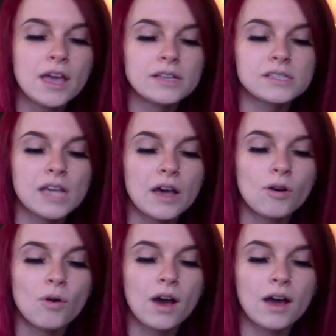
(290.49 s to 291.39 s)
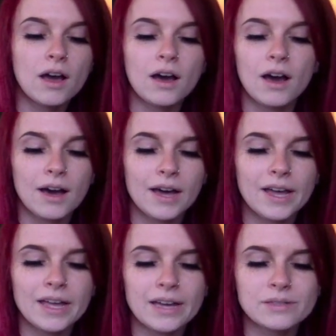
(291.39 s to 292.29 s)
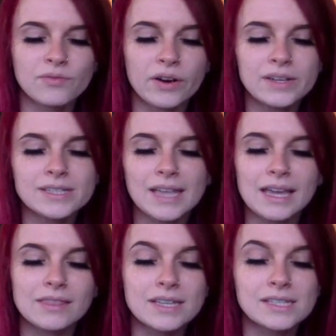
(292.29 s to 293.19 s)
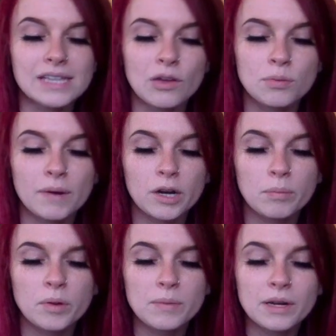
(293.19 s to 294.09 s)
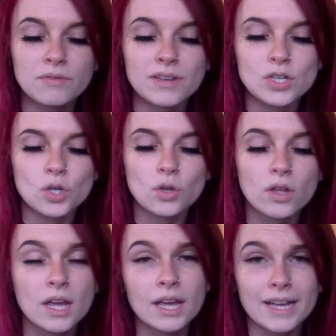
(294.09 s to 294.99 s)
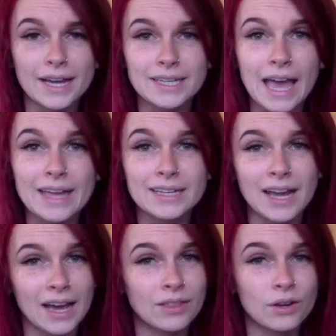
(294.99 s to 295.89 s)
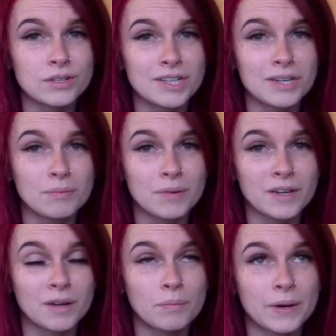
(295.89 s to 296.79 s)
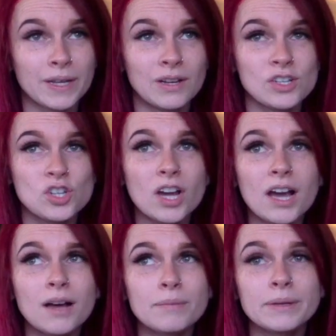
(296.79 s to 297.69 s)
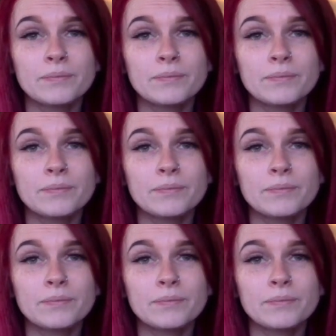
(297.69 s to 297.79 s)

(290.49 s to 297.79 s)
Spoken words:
So as far as like this South Park Blueberry Facial, again, I thought it did a pretty good job.